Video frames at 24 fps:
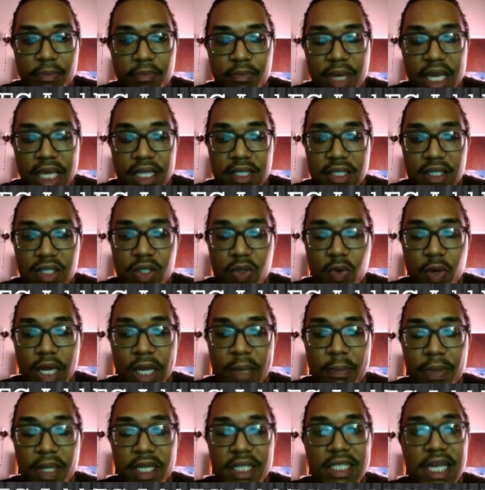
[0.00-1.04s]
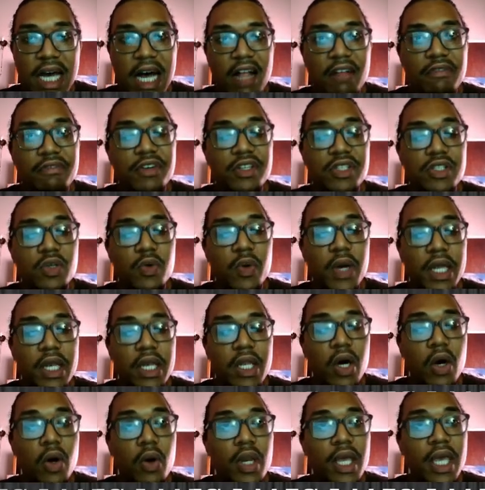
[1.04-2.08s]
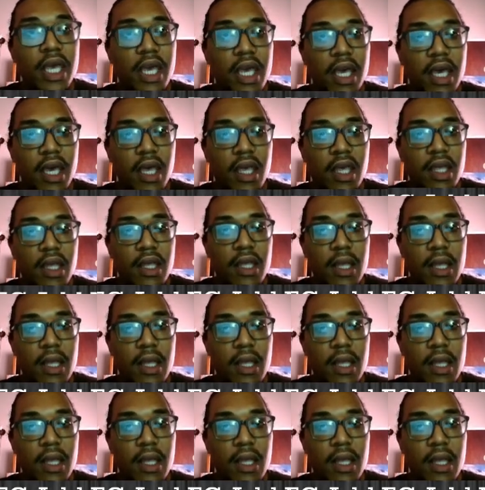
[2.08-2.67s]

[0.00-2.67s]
beta squared plus alpha squared down here,